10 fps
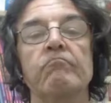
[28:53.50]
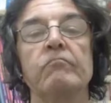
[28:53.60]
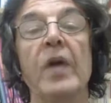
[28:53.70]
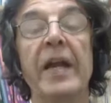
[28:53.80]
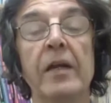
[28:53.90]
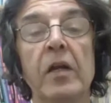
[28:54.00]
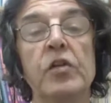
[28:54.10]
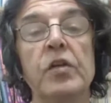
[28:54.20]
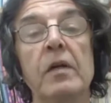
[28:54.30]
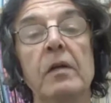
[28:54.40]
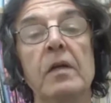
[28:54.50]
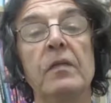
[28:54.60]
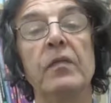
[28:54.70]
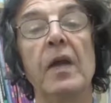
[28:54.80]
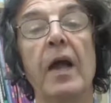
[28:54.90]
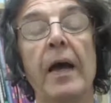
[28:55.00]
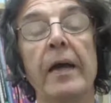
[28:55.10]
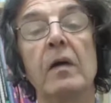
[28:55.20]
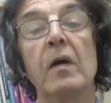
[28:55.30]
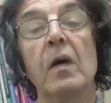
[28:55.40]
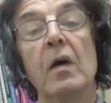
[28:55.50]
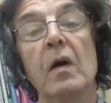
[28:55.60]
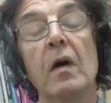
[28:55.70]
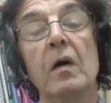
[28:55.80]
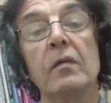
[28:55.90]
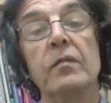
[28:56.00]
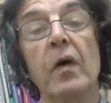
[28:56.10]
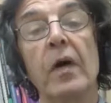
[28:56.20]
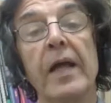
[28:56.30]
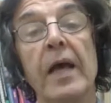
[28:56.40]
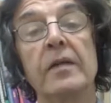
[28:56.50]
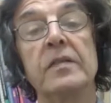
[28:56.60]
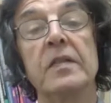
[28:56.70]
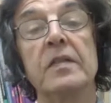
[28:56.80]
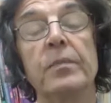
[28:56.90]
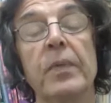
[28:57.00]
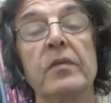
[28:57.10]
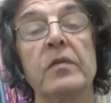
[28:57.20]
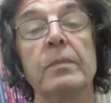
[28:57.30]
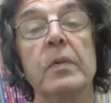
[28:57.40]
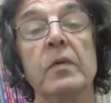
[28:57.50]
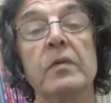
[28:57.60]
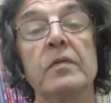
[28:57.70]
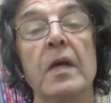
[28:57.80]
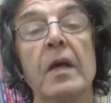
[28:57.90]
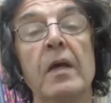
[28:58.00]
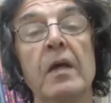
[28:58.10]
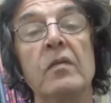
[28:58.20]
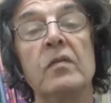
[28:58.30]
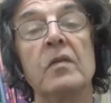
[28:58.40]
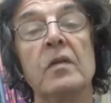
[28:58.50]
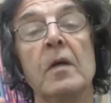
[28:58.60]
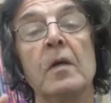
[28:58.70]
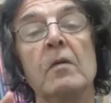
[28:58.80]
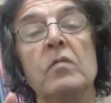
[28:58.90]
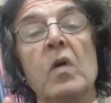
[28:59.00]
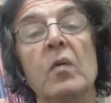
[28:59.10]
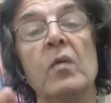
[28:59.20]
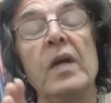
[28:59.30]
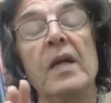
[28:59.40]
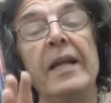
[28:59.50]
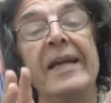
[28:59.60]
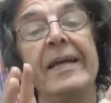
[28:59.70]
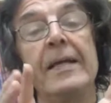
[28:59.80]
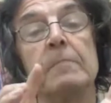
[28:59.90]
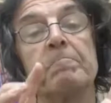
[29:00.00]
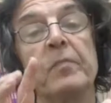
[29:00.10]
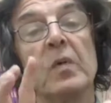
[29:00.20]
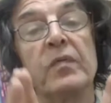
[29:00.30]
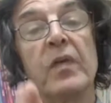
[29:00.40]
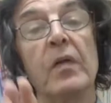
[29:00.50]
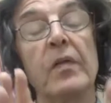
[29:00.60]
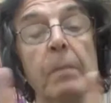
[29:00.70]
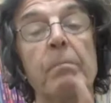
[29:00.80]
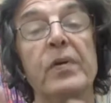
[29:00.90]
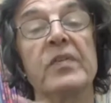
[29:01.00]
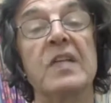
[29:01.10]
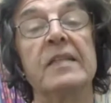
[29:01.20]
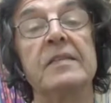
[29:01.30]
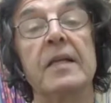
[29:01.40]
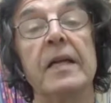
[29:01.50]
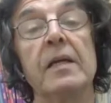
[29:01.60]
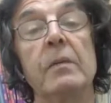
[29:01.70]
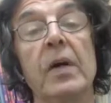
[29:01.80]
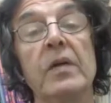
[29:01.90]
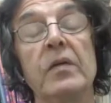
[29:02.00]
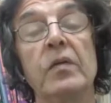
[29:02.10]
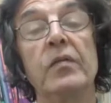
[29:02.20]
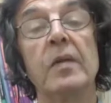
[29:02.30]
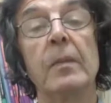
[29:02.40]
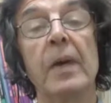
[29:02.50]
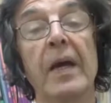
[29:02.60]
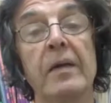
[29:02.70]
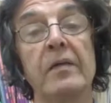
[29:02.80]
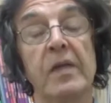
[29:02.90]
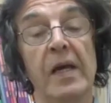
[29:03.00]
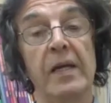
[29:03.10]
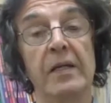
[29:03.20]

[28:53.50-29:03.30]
rendition, if you like, of Rod Ellis's principles is not really follow them precisely, but use them as a